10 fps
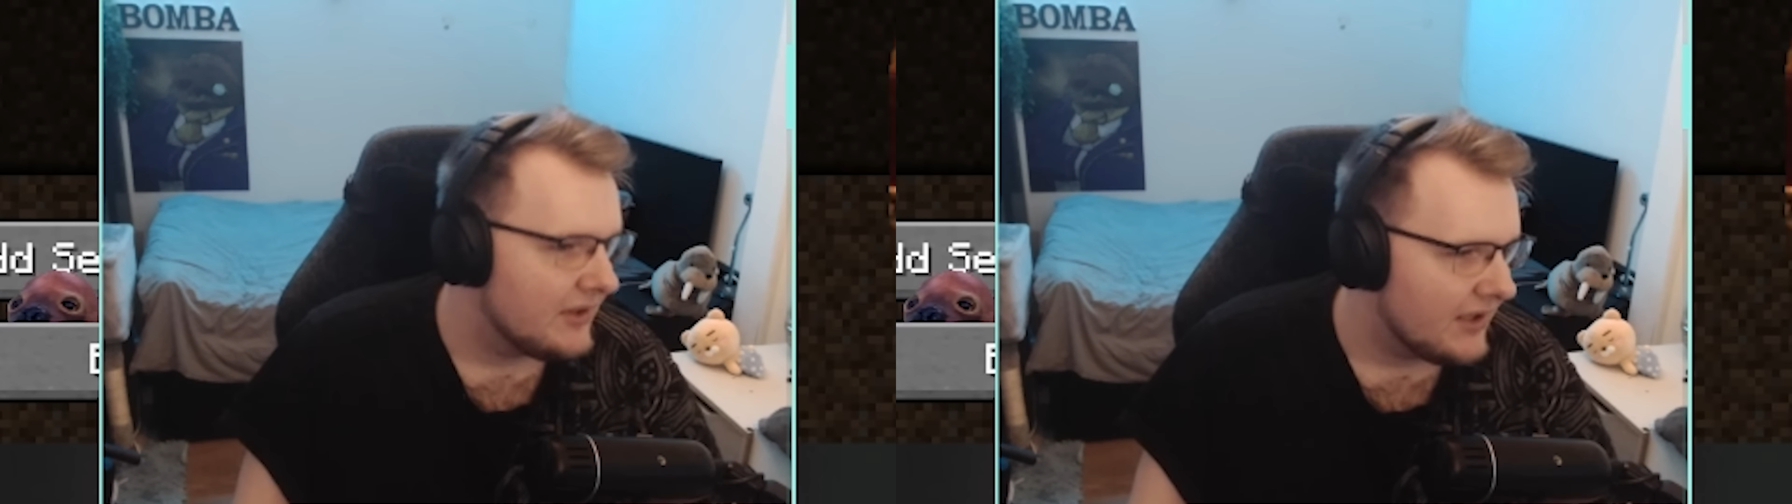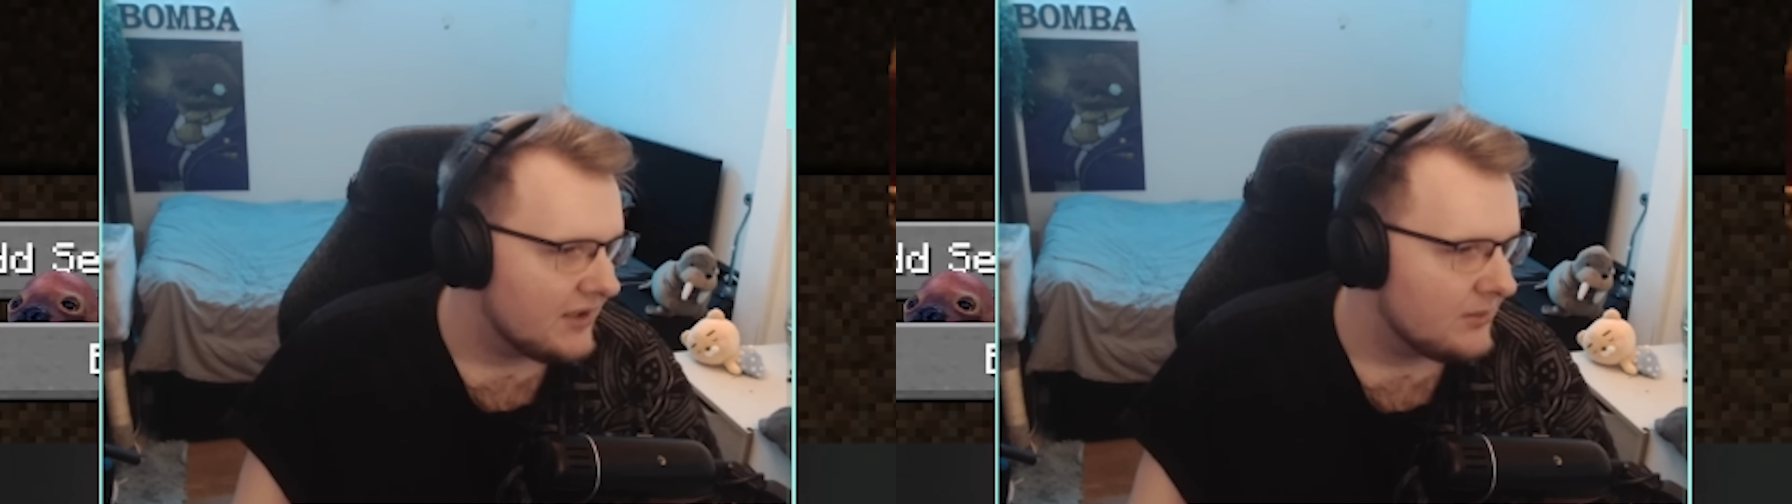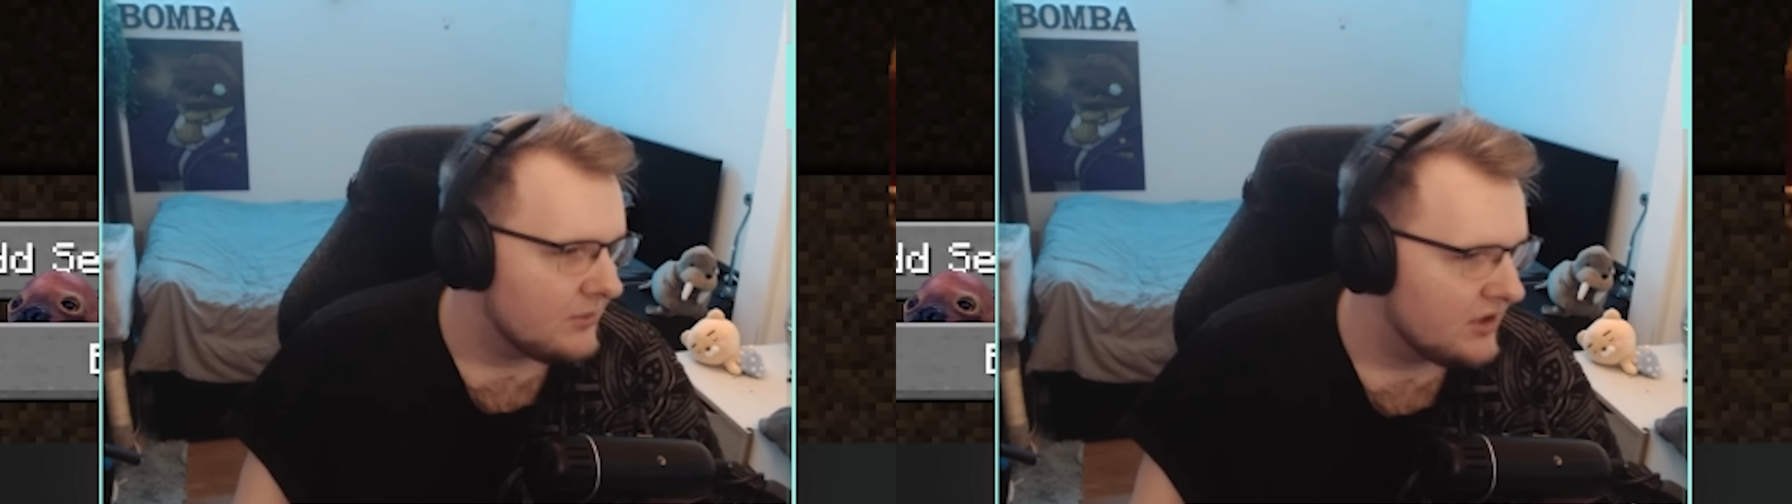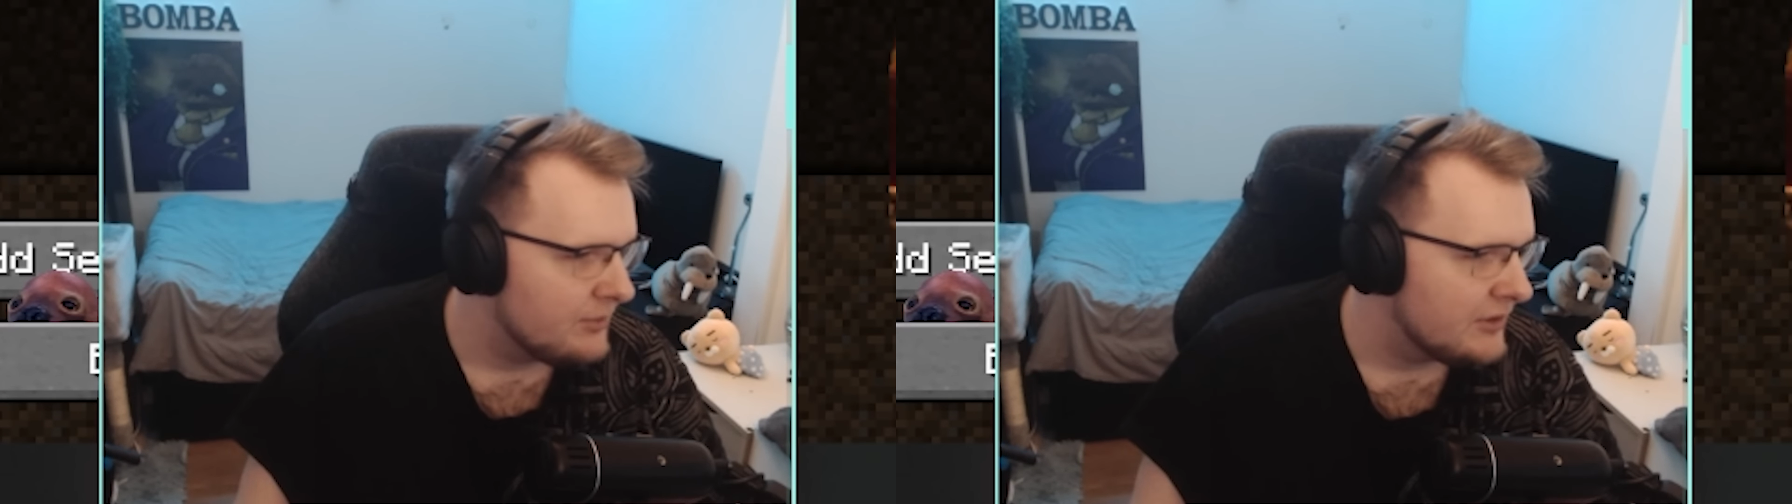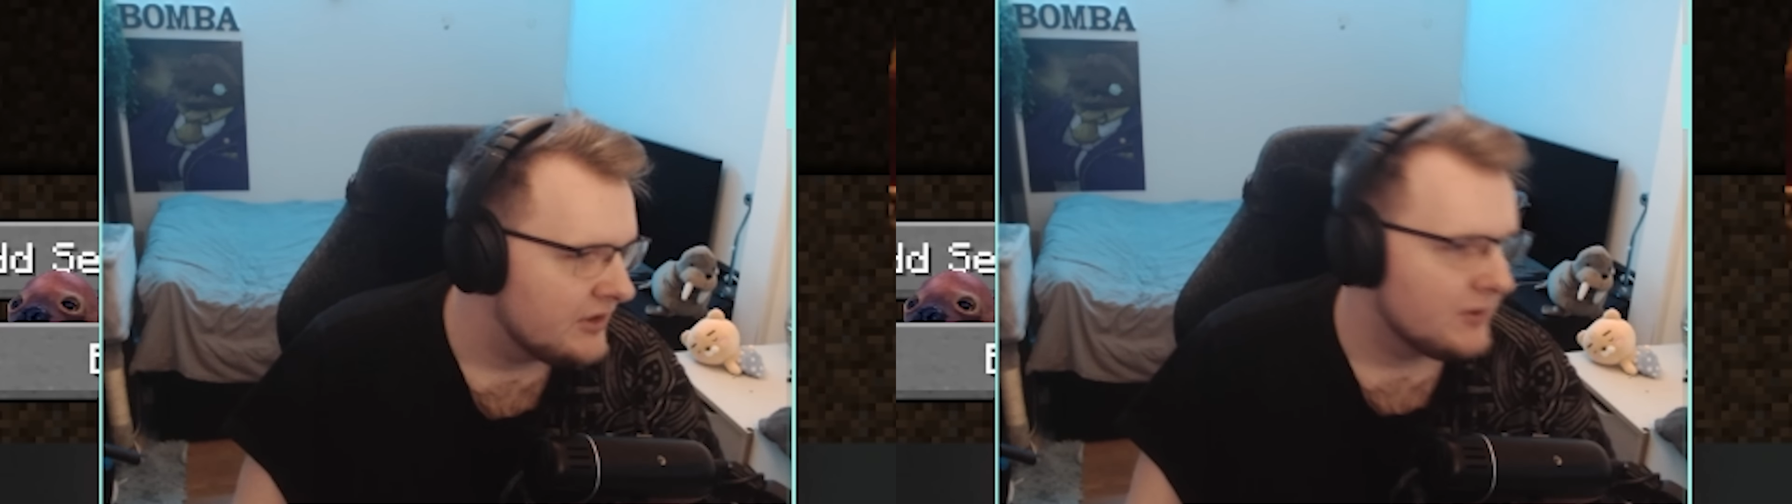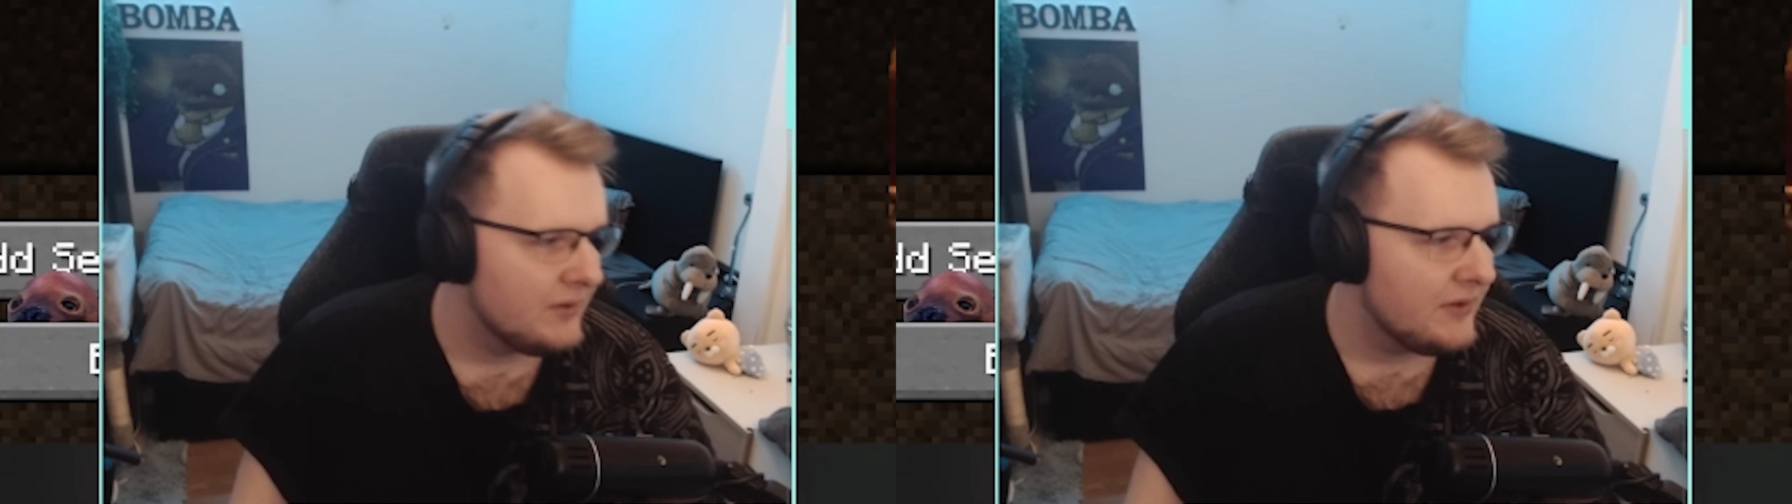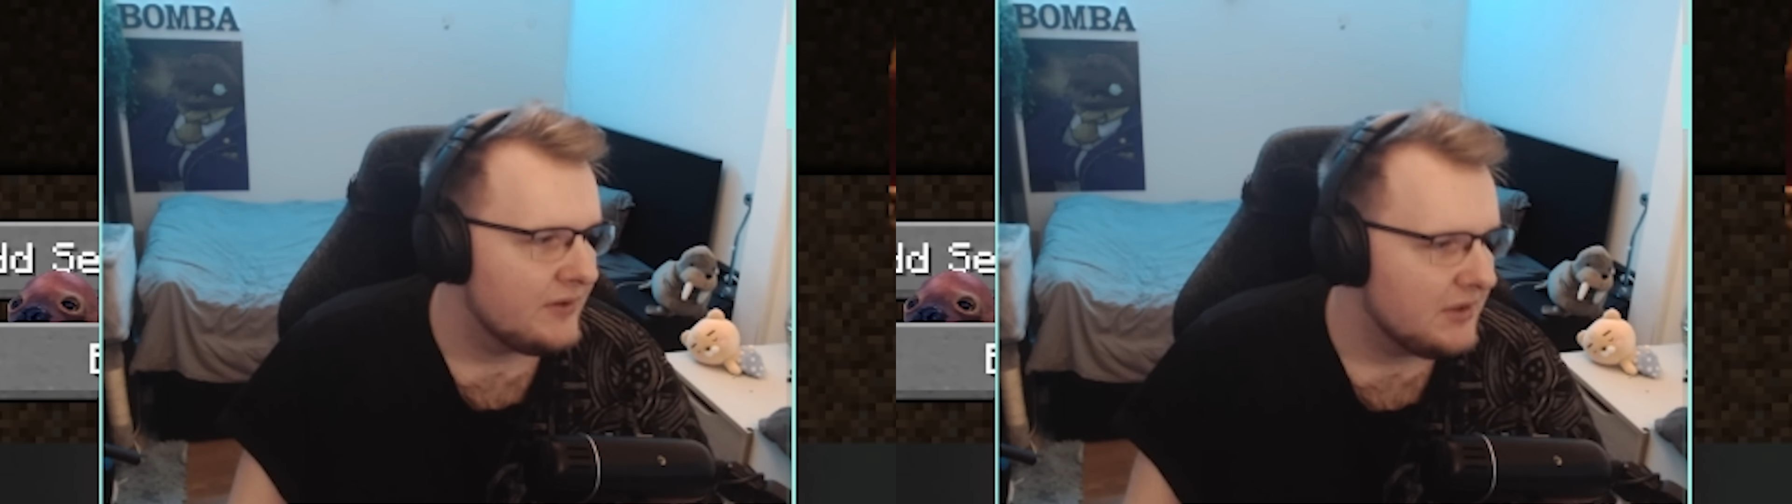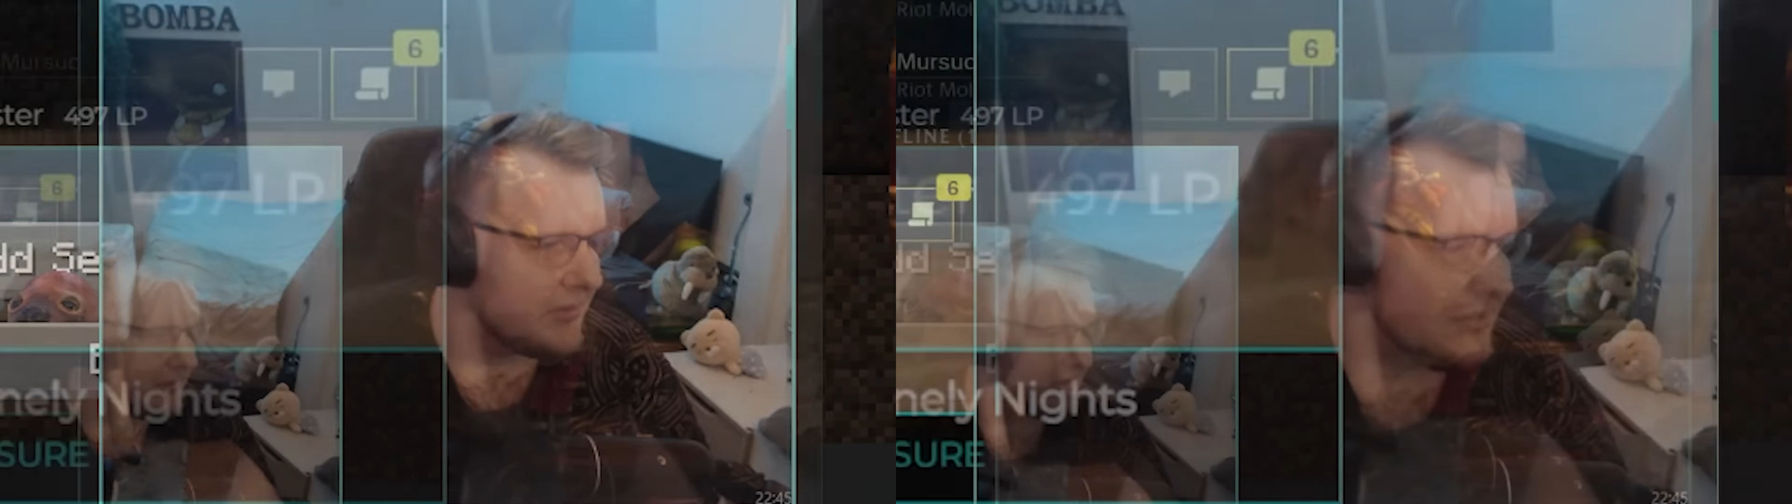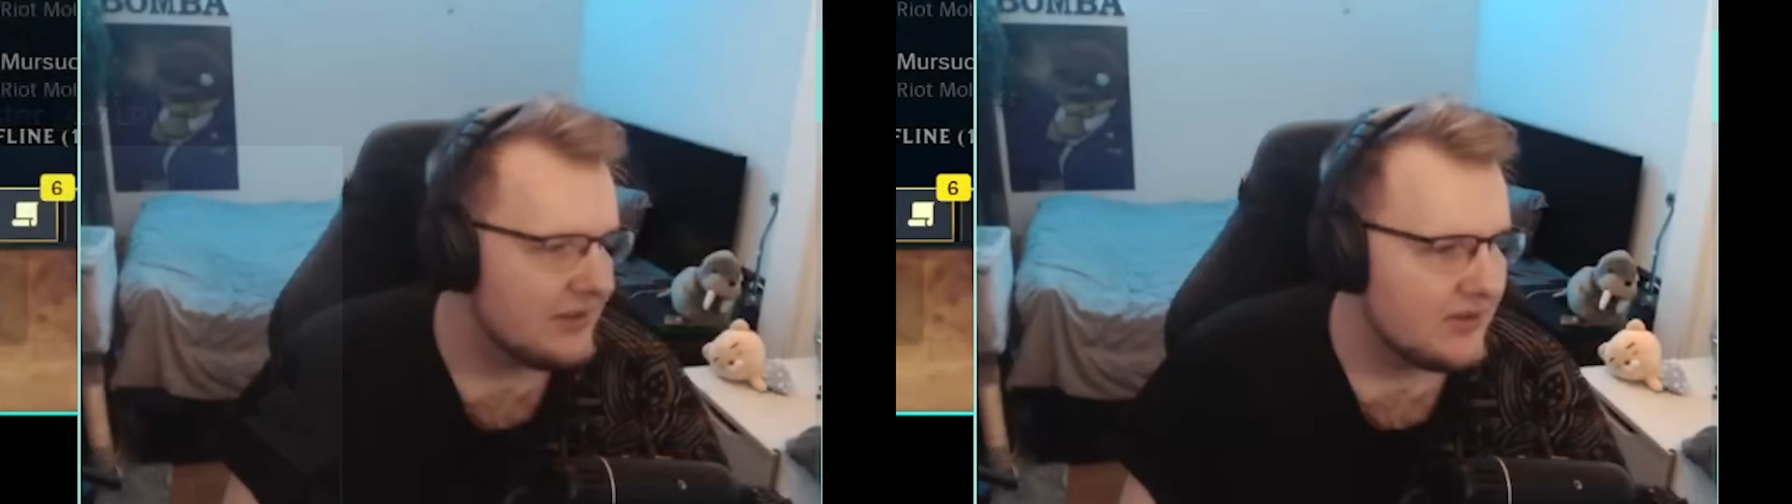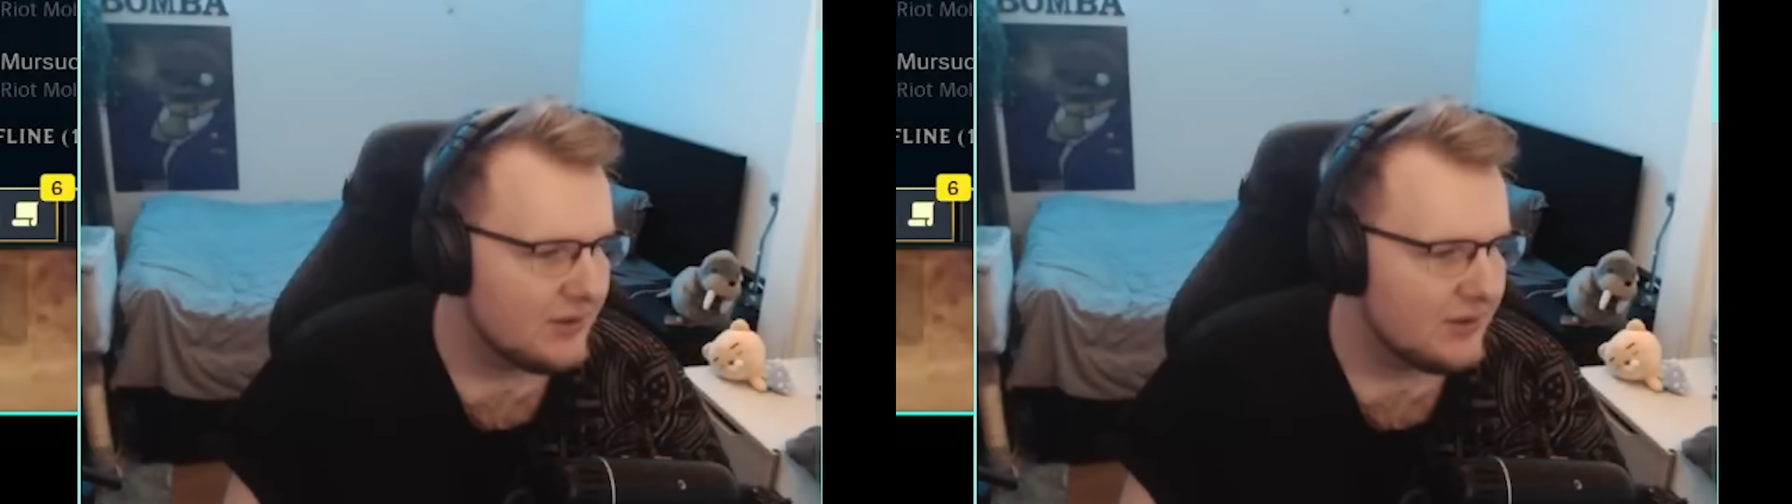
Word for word: random garbage for 15 minutes.